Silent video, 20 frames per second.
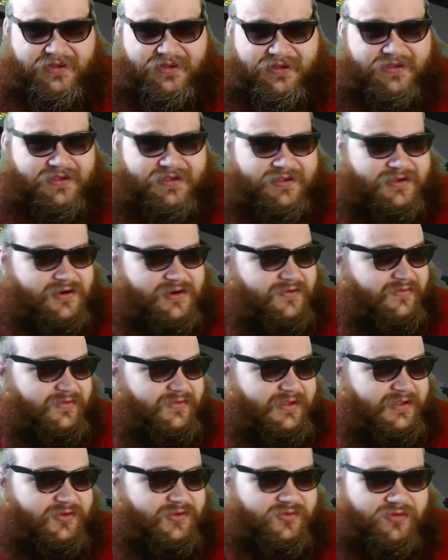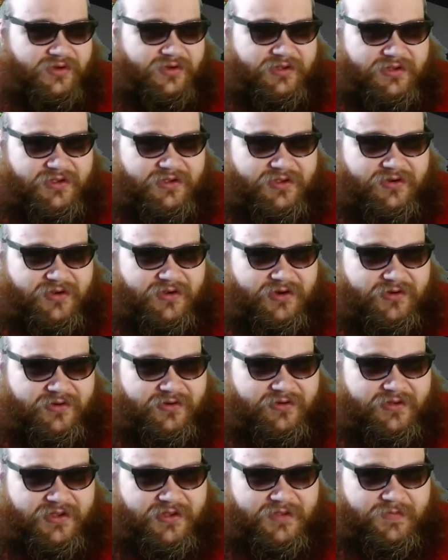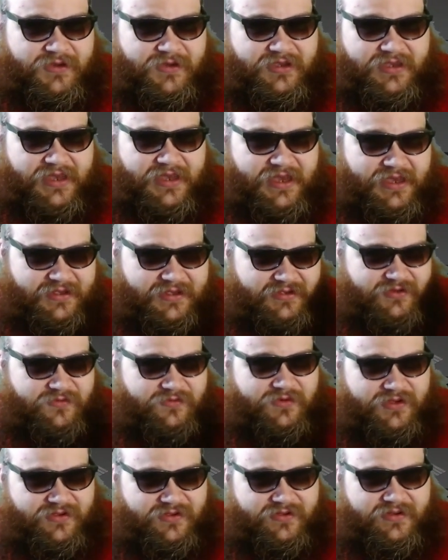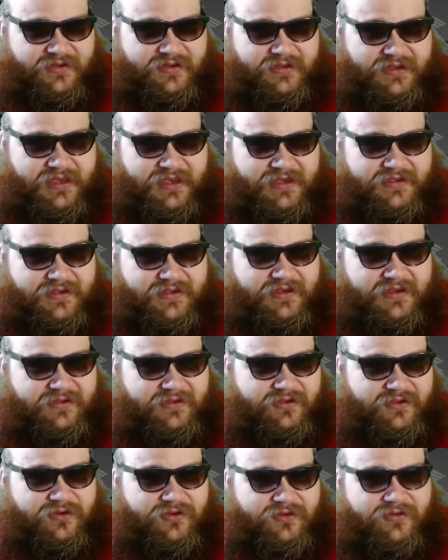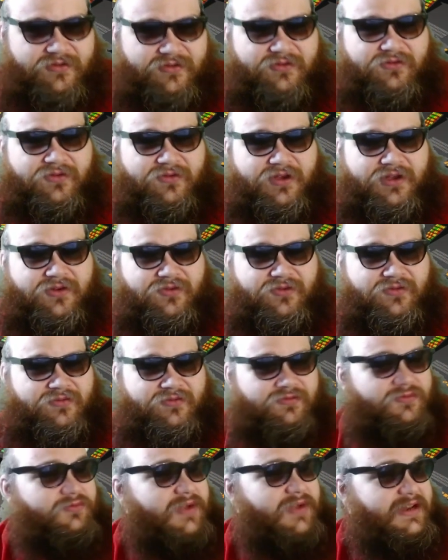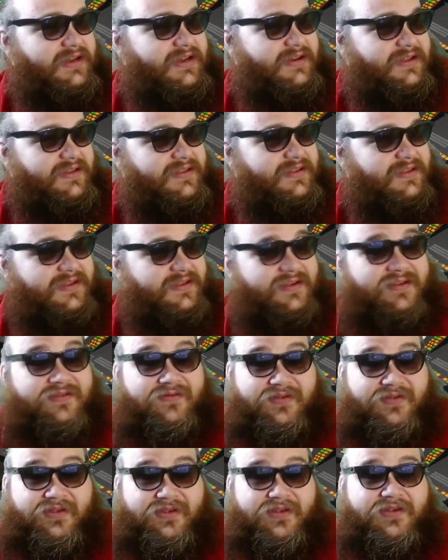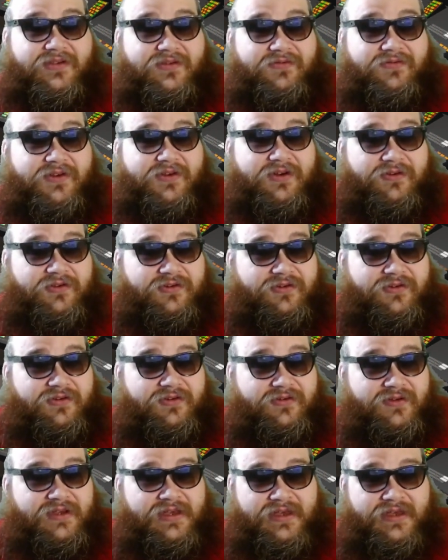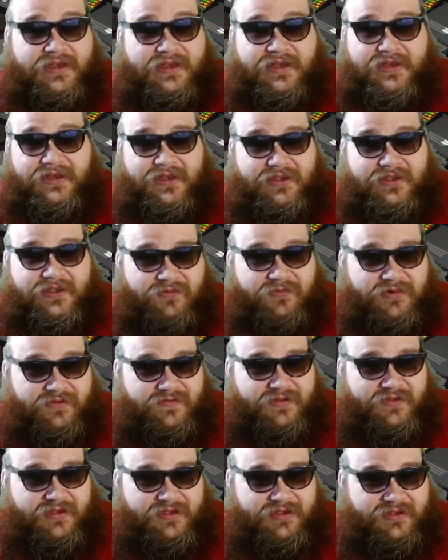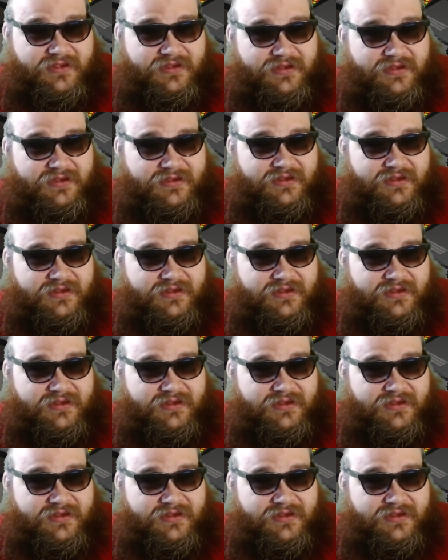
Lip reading: The Starfleet drill instructor that's been tasked with testing the readiness of the Cerritos crew is one of these